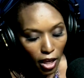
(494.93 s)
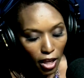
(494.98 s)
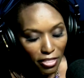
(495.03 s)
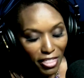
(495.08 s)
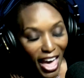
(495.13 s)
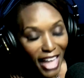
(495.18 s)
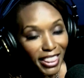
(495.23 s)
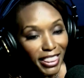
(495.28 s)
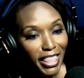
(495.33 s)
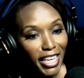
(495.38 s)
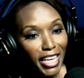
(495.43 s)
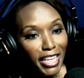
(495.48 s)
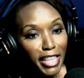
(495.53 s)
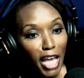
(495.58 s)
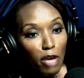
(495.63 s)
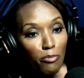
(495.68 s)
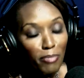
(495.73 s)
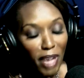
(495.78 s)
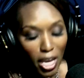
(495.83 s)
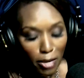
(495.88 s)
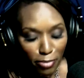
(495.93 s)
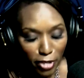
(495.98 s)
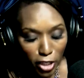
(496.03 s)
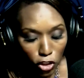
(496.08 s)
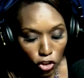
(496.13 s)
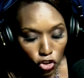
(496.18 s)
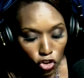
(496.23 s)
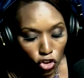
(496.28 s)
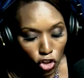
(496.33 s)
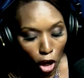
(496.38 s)
That thing that may be
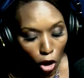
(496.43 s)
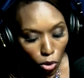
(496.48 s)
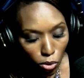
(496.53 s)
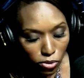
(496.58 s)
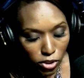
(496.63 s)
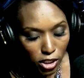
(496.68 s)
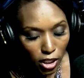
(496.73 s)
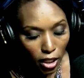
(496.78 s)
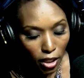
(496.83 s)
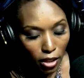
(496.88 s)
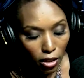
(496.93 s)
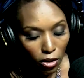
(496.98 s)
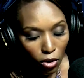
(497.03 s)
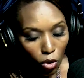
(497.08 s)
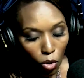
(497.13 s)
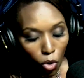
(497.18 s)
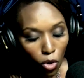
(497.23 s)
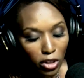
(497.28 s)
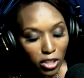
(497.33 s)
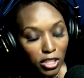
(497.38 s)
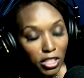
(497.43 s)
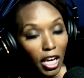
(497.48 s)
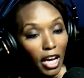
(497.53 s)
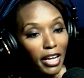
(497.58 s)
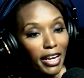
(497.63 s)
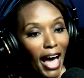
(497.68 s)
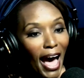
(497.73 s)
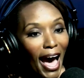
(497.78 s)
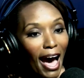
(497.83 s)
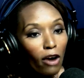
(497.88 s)
chosen or
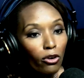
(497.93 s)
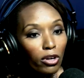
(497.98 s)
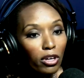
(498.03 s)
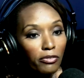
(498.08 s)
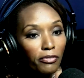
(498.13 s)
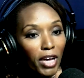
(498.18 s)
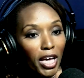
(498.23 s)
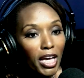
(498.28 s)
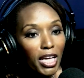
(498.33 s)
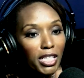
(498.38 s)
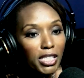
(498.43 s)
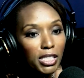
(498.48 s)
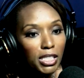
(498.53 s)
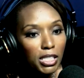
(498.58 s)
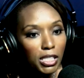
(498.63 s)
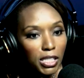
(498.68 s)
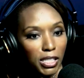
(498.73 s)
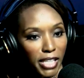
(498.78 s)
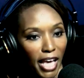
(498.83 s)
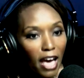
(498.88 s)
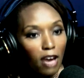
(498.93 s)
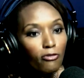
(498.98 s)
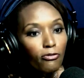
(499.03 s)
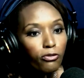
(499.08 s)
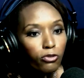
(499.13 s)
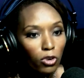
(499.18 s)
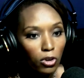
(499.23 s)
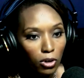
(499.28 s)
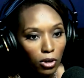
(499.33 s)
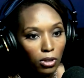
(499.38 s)
done out of
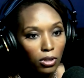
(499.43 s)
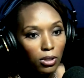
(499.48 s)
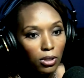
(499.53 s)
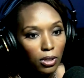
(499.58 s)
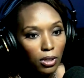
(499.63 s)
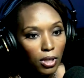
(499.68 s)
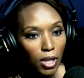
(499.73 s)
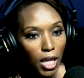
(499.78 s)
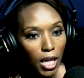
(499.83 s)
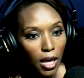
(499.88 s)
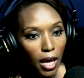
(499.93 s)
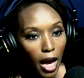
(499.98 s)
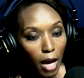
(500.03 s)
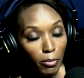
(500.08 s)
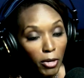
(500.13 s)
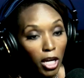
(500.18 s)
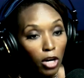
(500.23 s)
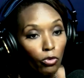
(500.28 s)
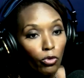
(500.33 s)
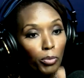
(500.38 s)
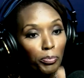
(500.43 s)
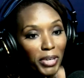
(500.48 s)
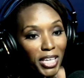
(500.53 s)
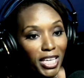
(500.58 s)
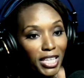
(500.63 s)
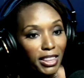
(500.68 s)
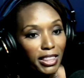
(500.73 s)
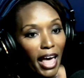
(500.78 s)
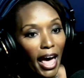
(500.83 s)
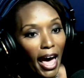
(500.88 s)
several, I'm going to
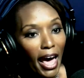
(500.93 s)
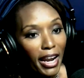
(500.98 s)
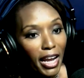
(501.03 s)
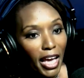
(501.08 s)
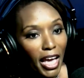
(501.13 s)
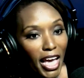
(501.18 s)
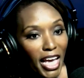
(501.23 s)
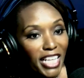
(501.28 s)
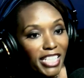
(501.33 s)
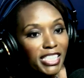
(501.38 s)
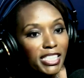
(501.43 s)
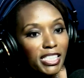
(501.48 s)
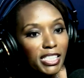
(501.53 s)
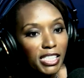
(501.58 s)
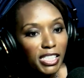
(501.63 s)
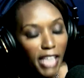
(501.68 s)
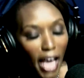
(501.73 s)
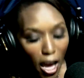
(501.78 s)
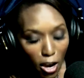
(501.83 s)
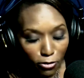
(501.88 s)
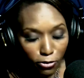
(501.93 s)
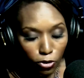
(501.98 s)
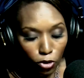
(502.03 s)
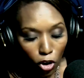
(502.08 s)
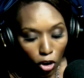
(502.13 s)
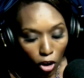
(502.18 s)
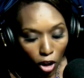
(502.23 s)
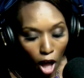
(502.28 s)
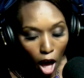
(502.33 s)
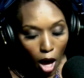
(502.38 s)
repeat that,
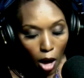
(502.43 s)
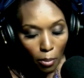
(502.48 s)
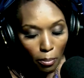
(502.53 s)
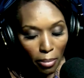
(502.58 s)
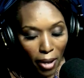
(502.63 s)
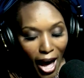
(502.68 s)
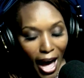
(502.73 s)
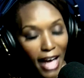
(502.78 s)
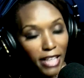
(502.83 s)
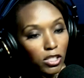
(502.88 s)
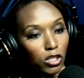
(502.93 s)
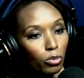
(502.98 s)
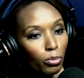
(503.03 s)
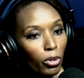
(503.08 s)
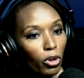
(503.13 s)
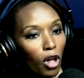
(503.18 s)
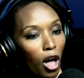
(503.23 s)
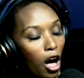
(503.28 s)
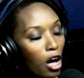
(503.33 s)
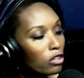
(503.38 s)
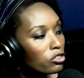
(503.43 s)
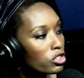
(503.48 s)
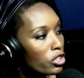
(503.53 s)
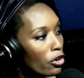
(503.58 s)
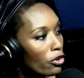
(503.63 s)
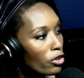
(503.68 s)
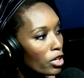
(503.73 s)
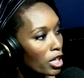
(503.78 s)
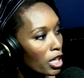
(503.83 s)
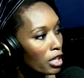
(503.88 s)
several possible
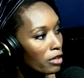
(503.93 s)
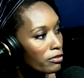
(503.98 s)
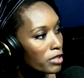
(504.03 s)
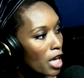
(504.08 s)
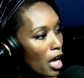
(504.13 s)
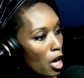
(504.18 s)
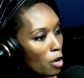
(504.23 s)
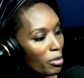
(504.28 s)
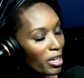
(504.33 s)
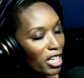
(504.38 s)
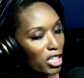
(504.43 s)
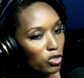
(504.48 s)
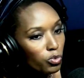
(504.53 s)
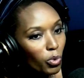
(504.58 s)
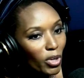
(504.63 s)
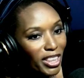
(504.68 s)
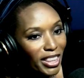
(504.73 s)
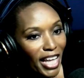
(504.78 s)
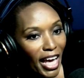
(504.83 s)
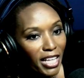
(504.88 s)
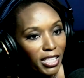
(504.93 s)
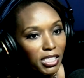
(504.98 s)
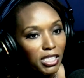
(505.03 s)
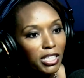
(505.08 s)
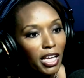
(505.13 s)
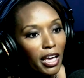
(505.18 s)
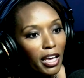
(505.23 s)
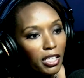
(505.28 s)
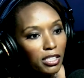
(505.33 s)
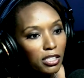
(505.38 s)
alternatives. Because what that
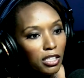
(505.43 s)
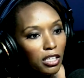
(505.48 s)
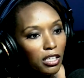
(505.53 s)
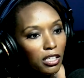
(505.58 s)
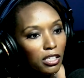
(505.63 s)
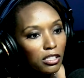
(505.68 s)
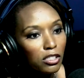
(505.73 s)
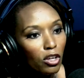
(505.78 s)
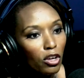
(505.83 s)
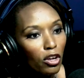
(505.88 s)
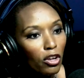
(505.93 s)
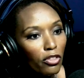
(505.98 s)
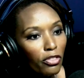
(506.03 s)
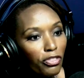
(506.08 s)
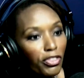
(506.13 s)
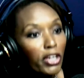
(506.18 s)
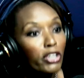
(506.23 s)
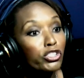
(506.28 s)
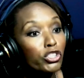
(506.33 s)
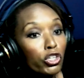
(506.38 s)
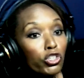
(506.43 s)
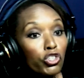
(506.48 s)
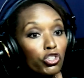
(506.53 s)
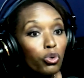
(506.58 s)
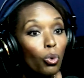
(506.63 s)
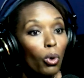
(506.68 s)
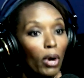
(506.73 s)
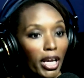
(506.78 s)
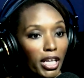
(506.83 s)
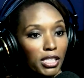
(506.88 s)
says is there's a
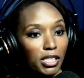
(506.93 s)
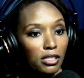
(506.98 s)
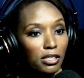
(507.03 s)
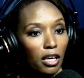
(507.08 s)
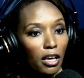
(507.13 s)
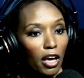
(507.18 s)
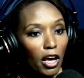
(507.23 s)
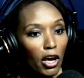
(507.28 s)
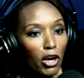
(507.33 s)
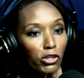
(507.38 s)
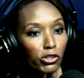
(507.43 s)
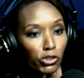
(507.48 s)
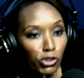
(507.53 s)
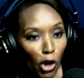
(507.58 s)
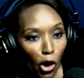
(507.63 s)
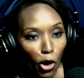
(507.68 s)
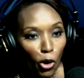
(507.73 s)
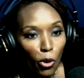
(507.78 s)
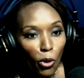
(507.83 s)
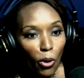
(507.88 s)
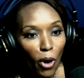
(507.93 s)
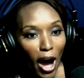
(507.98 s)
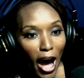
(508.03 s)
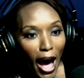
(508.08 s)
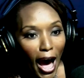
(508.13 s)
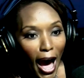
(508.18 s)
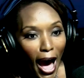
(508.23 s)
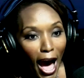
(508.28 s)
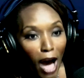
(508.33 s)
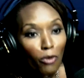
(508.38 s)
choice. So
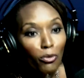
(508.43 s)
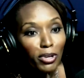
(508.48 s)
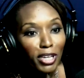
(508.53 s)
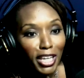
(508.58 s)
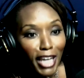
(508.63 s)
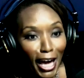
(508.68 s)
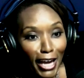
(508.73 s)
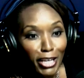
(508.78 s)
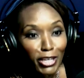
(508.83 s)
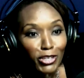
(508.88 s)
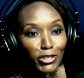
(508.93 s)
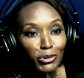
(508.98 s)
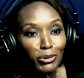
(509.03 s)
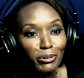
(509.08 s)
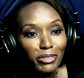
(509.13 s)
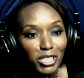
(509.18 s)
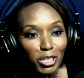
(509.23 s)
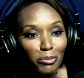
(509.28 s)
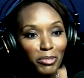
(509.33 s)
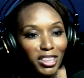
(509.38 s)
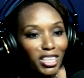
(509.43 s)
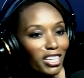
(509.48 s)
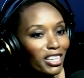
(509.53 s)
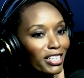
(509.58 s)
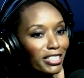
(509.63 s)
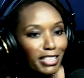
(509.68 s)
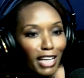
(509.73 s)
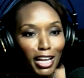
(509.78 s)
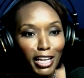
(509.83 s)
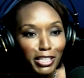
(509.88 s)
I would like you, Timothy,
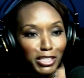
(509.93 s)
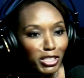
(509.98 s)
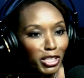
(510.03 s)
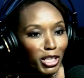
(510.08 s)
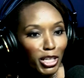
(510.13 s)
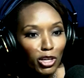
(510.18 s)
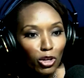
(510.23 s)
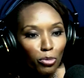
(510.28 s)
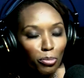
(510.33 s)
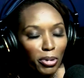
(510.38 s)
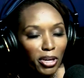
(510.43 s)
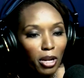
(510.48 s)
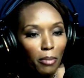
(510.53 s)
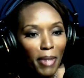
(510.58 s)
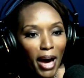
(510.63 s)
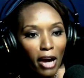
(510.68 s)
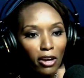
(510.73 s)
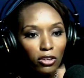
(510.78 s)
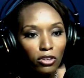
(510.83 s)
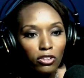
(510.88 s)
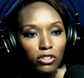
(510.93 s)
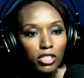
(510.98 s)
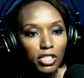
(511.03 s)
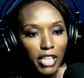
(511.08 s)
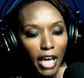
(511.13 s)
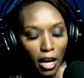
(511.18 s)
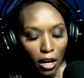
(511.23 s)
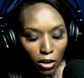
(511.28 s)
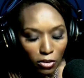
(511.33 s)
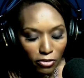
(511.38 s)
to tell us a little bit about
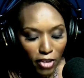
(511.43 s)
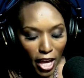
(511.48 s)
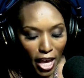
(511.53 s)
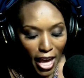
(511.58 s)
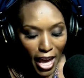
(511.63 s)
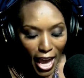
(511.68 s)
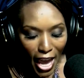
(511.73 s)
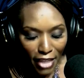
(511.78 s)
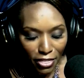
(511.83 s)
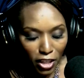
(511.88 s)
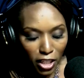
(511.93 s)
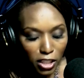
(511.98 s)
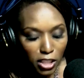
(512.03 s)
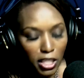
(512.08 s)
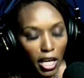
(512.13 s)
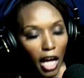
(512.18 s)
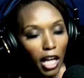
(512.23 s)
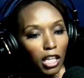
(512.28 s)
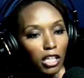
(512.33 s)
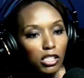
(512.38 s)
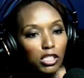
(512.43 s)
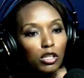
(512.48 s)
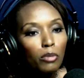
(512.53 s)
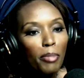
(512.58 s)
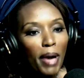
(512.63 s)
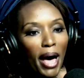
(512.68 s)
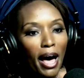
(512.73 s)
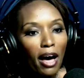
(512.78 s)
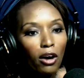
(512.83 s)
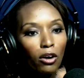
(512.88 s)
yourself, and then tell us
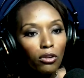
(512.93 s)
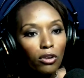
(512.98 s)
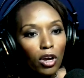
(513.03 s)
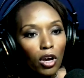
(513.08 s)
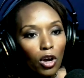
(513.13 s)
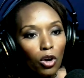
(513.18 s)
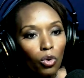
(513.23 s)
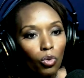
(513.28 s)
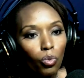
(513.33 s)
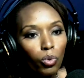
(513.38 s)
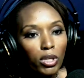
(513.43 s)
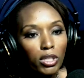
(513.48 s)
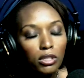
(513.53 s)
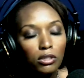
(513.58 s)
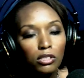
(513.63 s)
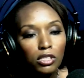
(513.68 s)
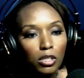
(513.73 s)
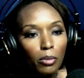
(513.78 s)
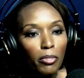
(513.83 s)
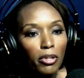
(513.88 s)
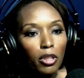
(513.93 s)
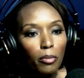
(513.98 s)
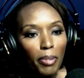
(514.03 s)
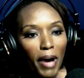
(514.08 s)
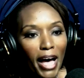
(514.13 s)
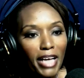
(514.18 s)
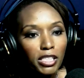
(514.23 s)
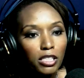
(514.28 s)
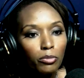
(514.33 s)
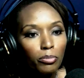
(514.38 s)
about what some of the
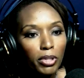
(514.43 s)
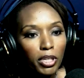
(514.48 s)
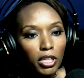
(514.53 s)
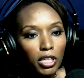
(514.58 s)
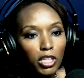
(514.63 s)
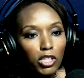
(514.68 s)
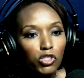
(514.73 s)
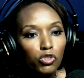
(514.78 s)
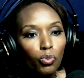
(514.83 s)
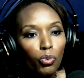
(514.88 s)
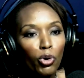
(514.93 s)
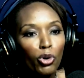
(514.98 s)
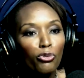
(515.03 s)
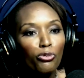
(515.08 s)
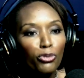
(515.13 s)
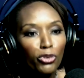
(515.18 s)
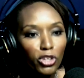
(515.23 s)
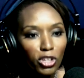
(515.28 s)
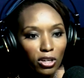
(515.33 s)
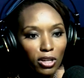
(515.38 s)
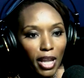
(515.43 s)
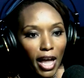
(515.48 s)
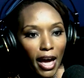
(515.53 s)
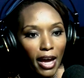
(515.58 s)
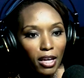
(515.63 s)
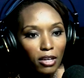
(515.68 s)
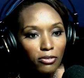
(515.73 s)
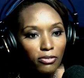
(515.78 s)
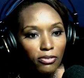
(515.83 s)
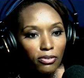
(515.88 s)
possibilities were for your
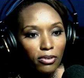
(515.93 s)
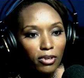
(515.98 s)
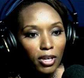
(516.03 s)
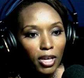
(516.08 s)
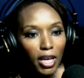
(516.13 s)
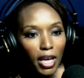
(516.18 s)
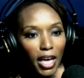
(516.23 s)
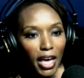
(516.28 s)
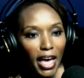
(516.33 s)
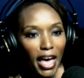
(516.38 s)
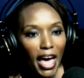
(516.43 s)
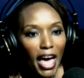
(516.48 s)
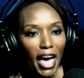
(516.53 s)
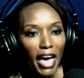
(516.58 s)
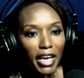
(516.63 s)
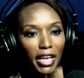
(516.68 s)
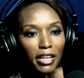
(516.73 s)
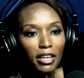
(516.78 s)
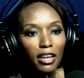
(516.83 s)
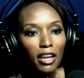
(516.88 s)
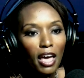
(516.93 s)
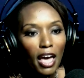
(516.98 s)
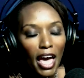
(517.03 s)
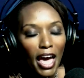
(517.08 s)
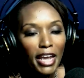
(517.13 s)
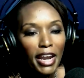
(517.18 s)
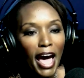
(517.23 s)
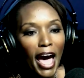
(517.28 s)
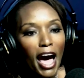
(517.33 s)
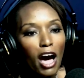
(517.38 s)
life and
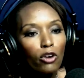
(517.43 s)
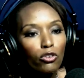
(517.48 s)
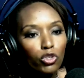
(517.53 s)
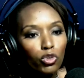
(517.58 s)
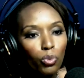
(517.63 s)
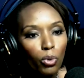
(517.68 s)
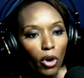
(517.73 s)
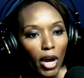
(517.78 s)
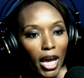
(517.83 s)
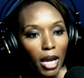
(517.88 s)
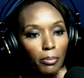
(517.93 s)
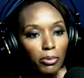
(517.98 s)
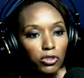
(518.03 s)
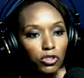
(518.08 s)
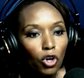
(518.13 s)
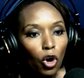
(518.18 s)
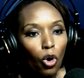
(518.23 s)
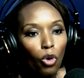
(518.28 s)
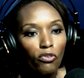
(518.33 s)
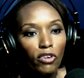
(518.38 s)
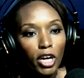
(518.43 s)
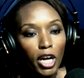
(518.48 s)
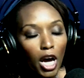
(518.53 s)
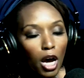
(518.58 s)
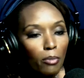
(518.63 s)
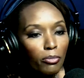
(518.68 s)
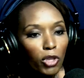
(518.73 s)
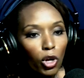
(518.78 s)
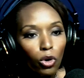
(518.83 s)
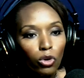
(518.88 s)
how you were able to
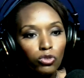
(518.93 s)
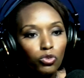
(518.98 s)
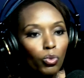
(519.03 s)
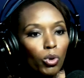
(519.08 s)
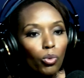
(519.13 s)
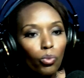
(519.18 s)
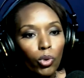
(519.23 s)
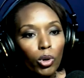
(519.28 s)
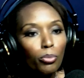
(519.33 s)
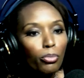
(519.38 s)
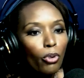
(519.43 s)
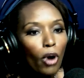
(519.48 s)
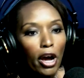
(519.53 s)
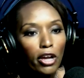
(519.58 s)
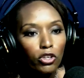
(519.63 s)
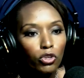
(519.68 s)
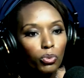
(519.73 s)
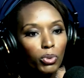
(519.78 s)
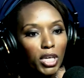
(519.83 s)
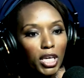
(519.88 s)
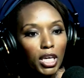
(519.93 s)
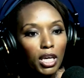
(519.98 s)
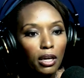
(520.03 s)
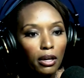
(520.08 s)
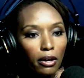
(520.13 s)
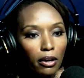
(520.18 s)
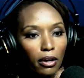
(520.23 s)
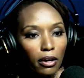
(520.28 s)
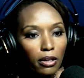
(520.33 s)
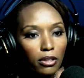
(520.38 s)
overcome those. What brought you here?